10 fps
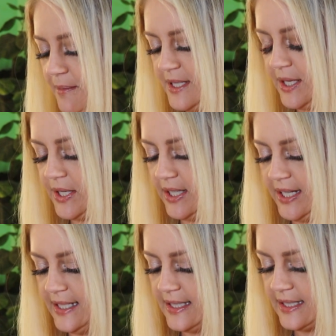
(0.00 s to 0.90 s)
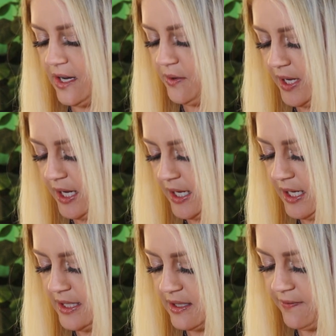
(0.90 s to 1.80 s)
material is. So here
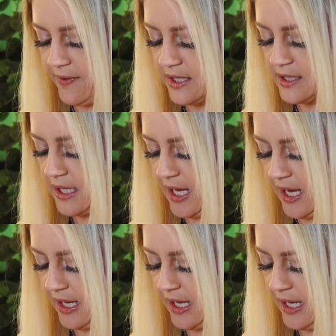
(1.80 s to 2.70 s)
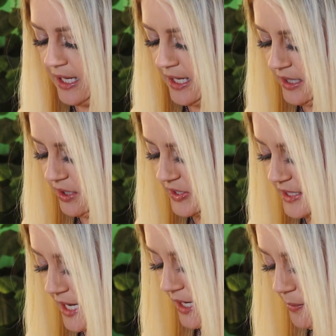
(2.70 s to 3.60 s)
is the first thing. It looks
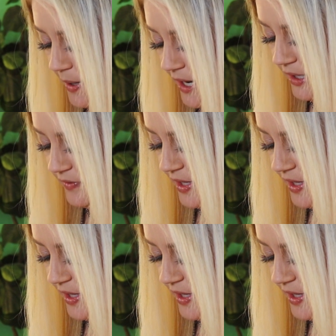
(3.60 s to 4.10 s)
like a pair of